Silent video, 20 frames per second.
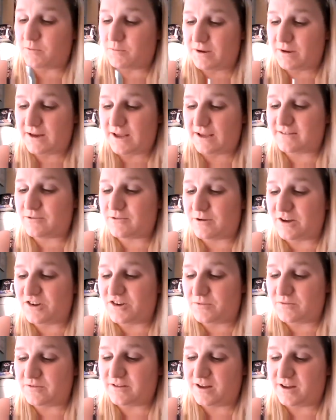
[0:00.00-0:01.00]
what my next
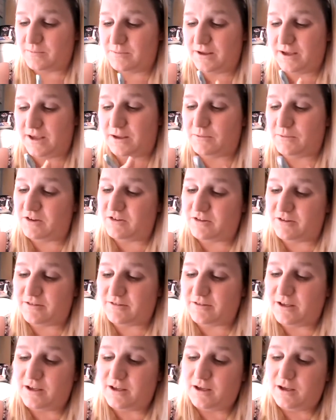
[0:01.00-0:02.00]
question was going to be, which
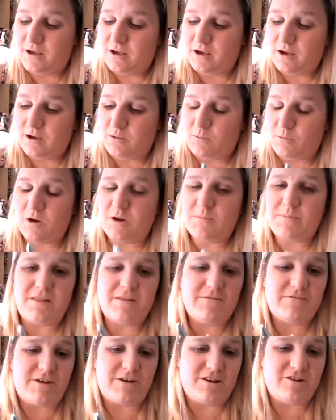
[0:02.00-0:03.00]
is, what about
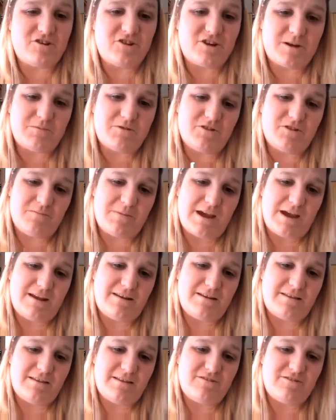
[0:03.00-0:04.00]
the friendships you've
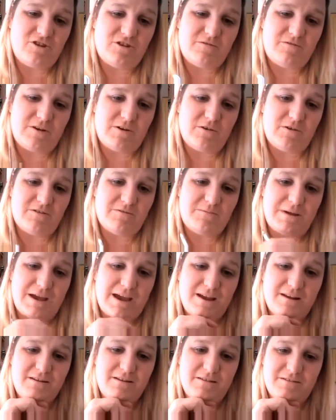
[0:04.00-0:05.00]
made in this? Do you feel you've
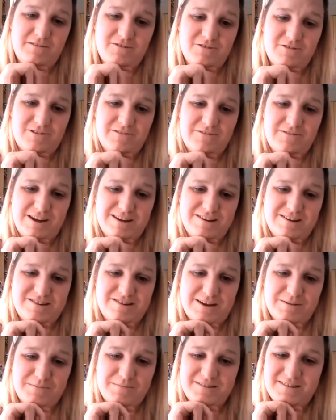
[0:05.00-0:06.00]
made strong
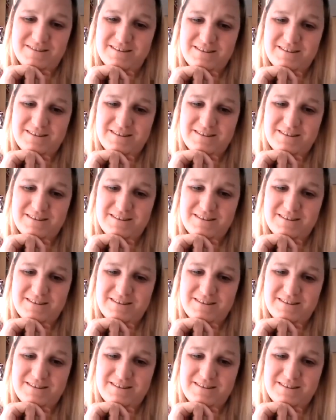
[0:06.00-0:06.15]
friendships?